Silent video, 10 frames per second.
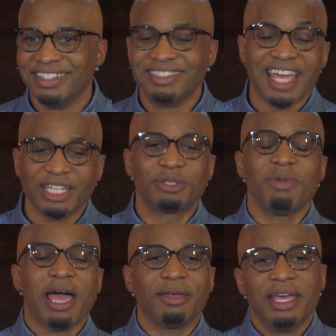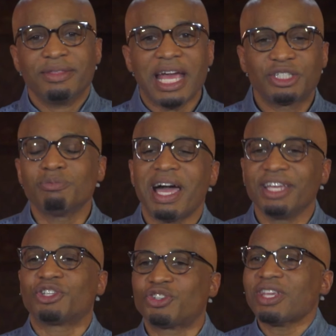That's my
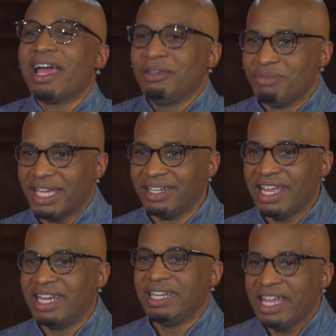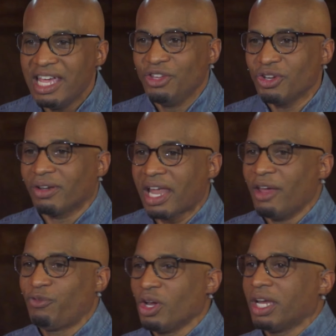assignment. And in your
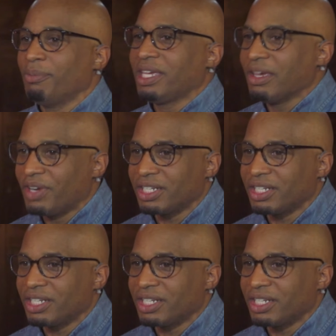life, you're going to be given an